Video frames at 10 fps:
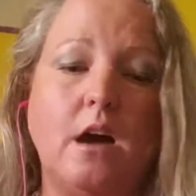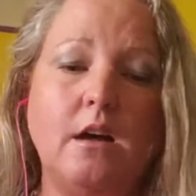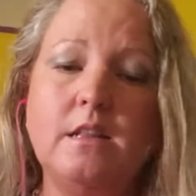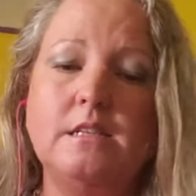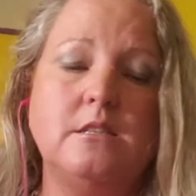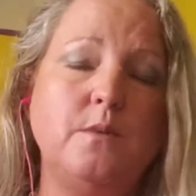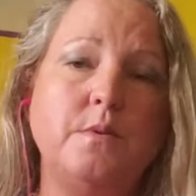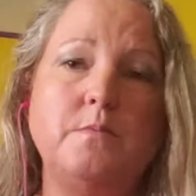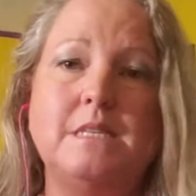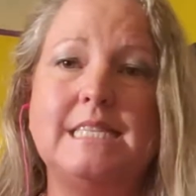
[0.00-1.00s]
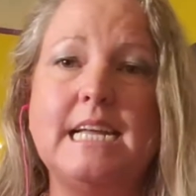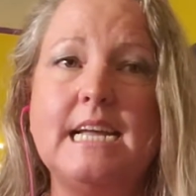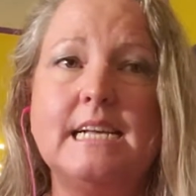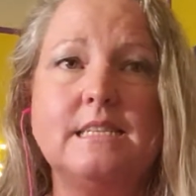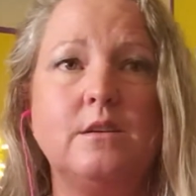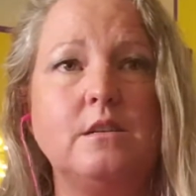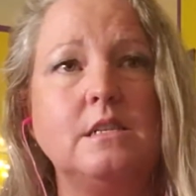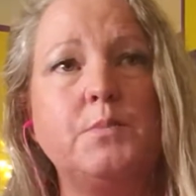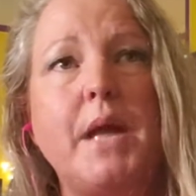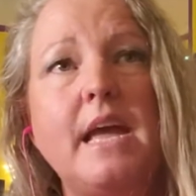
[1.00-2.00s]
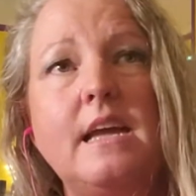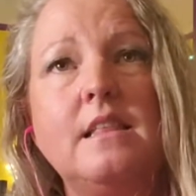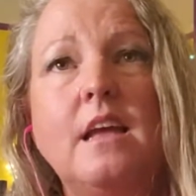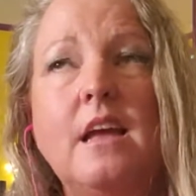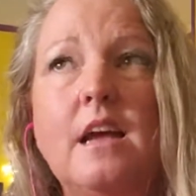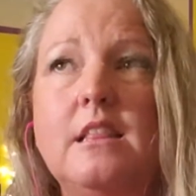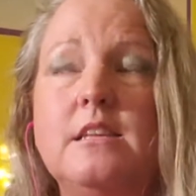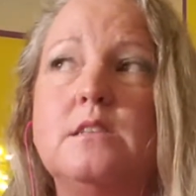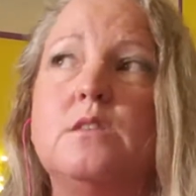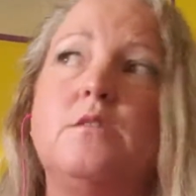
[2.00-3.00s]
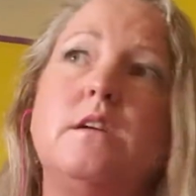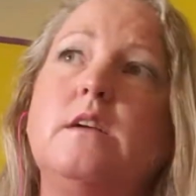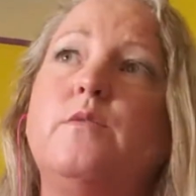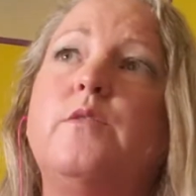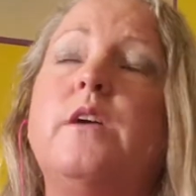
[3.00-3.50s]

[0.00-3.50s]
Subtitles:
all these stupid mistakes or this pain, this grief,